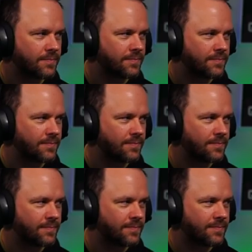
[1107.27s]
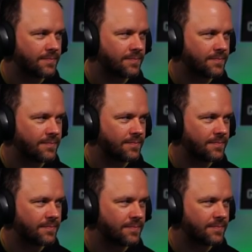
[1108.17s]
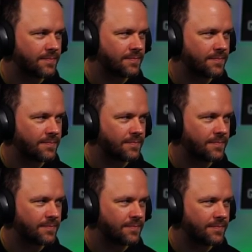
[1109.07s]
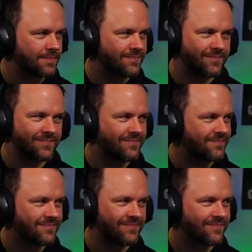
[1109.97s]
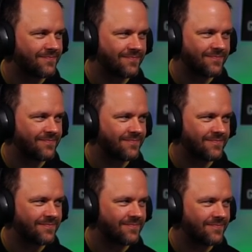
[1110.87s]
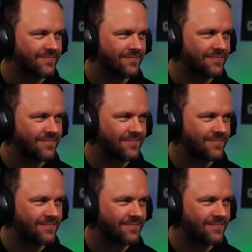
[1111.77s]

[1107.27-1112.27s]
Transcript: (not speaking)